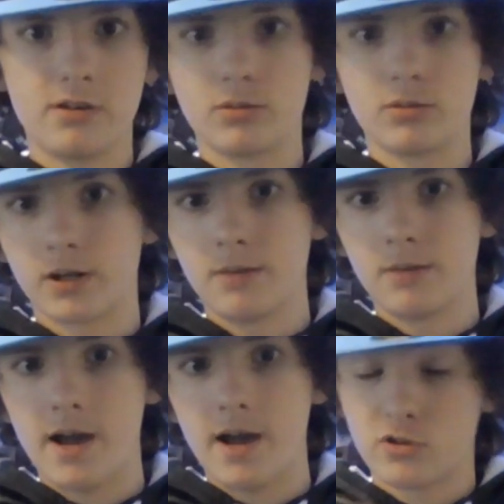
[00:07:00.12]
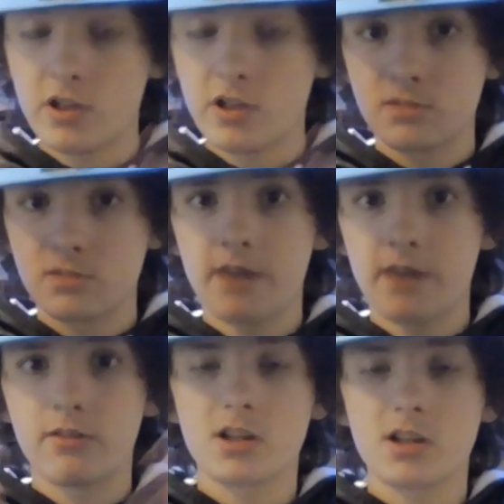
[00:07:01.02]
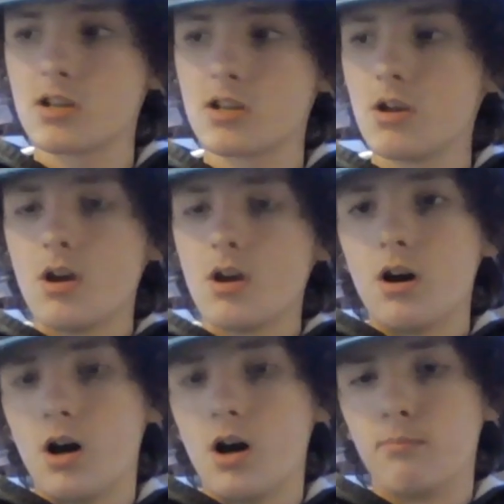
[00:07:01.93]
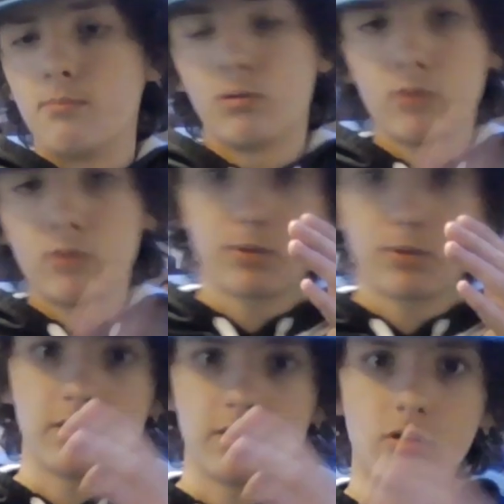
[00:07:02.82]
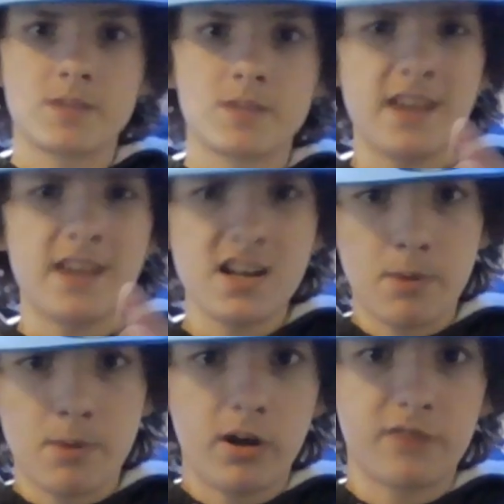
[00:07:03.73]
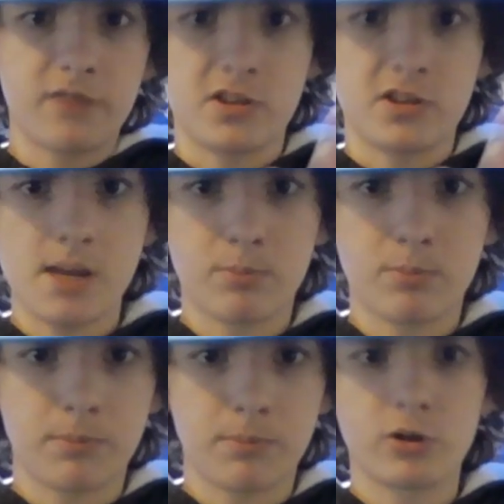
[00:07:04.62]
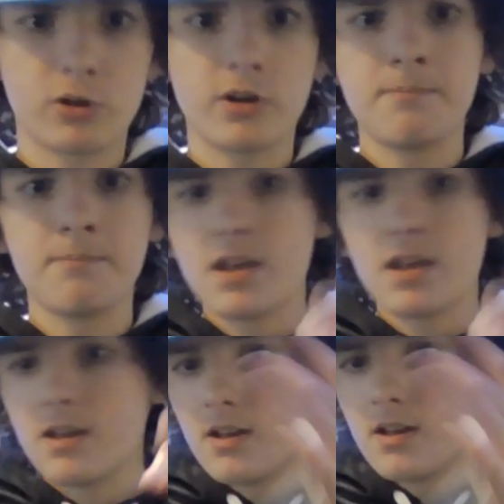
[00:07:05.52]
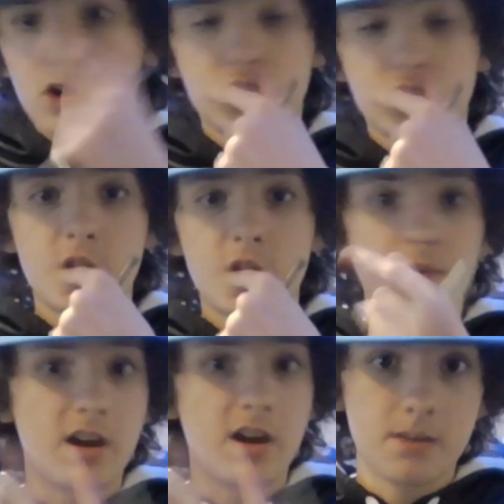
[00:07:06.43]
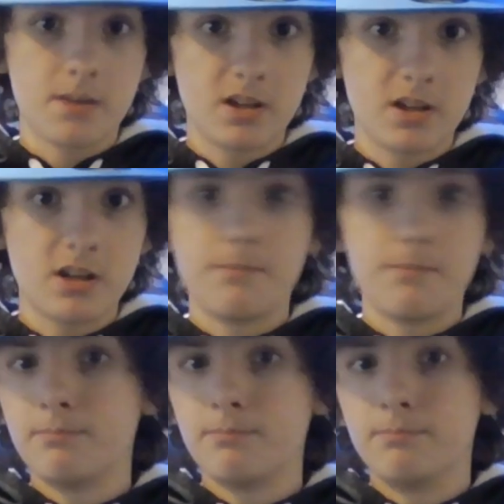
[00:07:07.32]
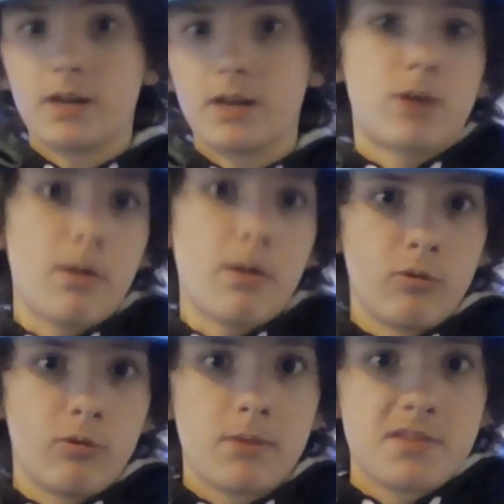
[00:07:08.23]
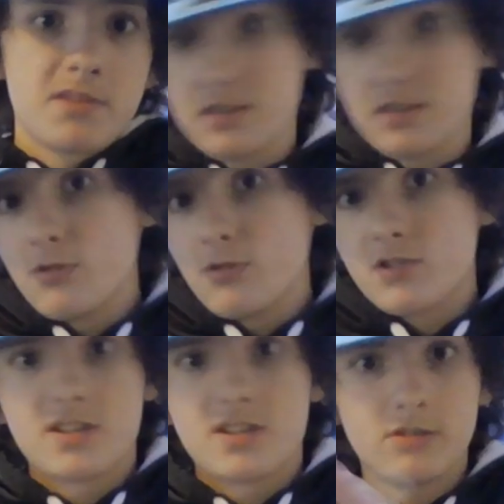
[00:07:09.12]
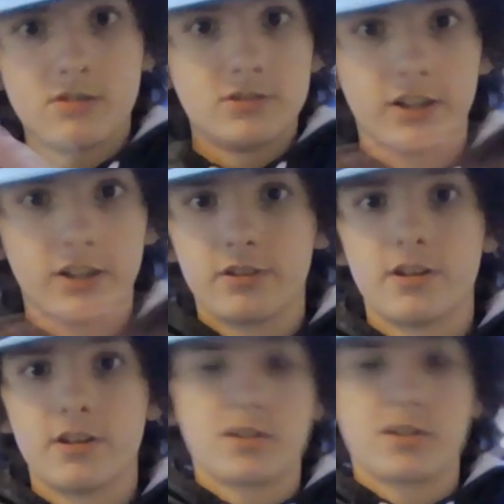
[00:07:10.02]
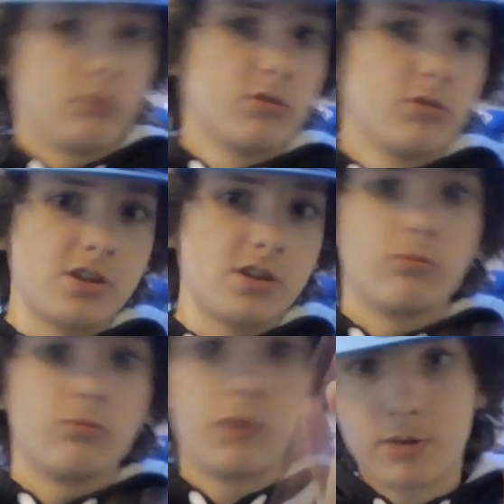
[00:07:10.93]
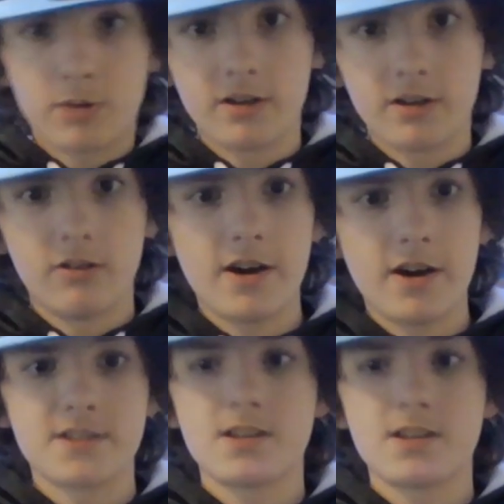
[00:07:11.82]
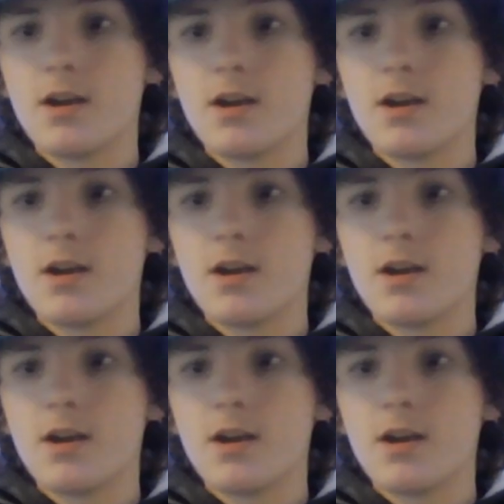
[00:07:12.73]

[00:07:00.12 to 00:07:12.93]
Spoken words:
a deal to bring him back. So that's just my thoughts. But one, Pride Go Lions. But that is my plan for the tampering period. I'll try to keep you guys updated, but probably won't be able to see the news until later in the day. So we'll see. One, Pride Go Lions.